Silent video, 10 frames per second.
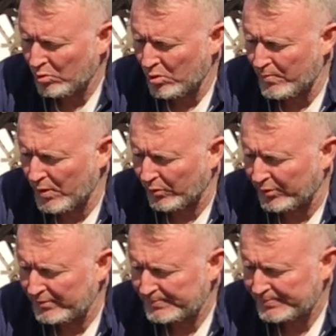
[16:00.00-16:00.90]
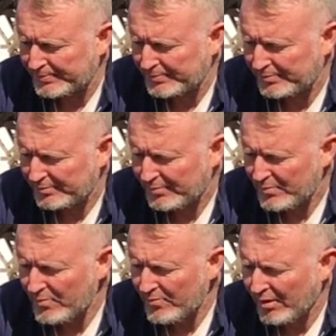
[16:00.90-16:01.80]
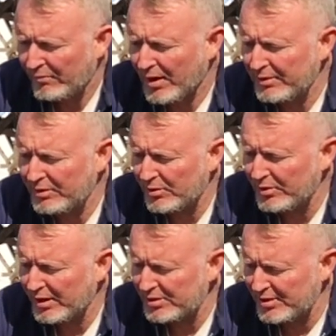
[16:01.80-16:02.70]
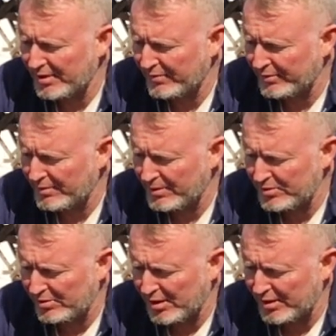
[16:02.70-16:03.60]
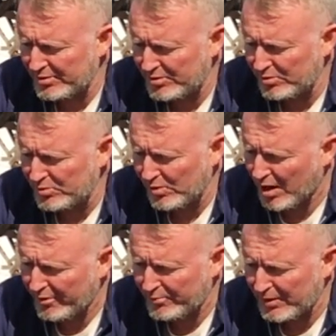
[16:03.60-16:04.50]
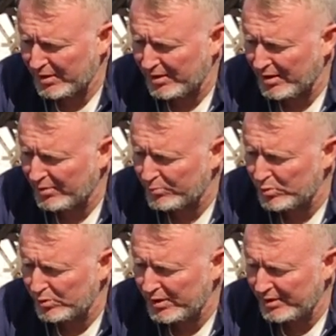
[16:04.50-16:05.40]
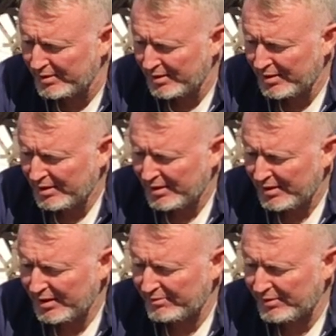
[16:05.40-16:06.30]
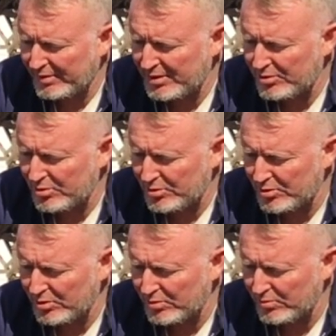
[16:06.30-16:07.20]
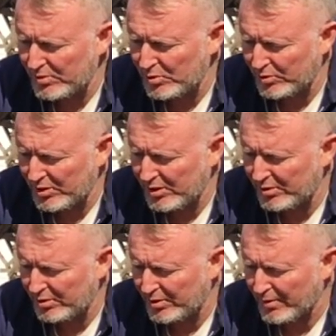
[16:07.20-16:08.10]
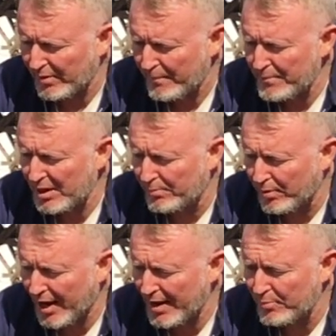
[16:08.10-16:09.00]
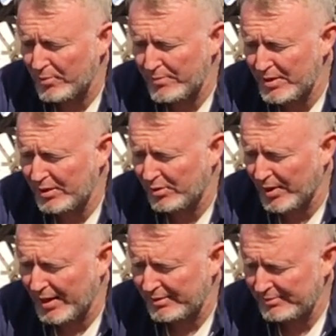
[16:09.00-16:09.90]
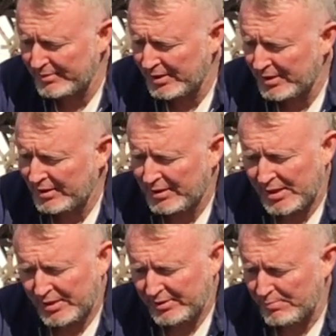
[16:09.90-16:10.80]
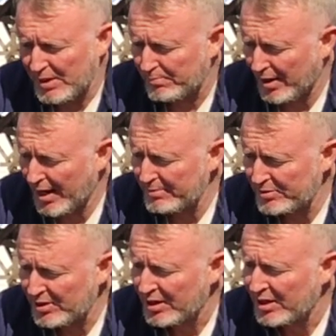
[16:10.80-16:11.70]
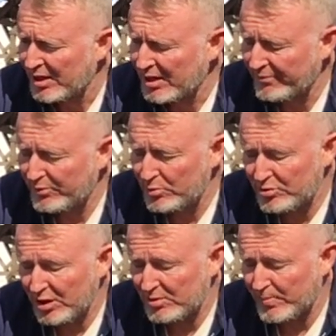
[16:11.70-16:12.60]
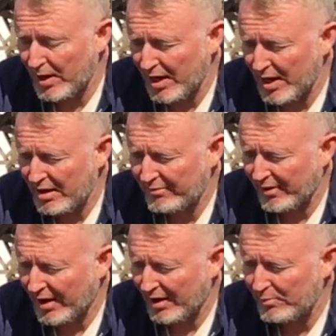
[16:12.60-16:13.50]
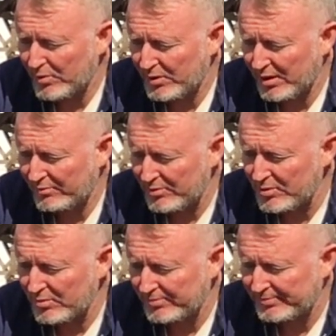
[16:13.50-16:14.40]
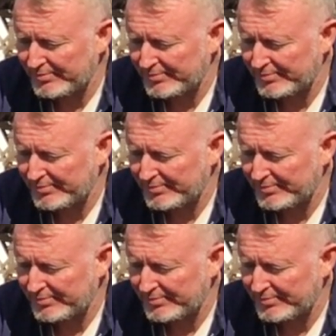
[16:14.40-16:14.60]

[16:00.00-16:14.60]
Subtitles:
or both. Finally, during the next 10 to 15 minutes of class, students will often begin to get unruly, leaving the teacher to resort to either the big bribe or the big threat. The big bribe is, if you just behave, I will give you